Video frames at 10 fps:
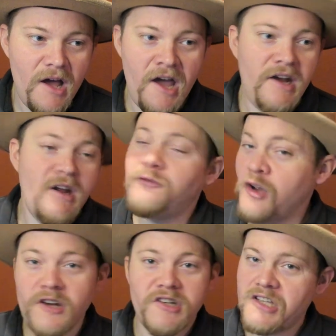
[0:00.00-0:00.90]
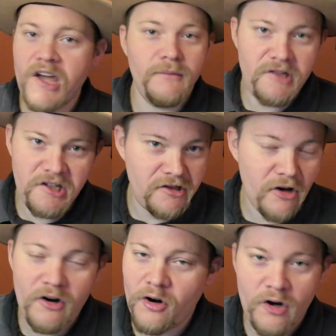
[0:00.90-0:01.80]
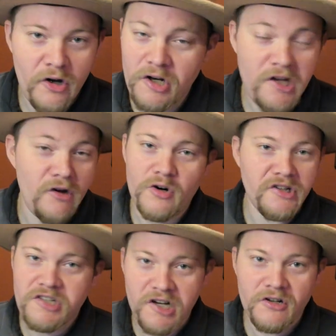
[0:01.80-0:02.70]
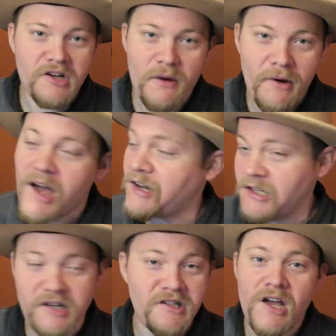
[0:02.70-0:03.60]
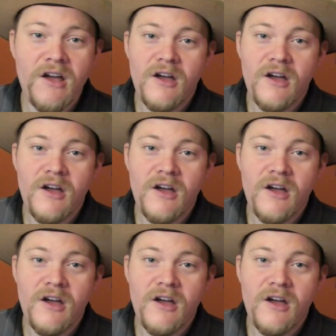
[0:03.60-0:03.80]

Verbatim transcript: And if there is a damn t-shirt or a hoodie or a sticker coming out of this,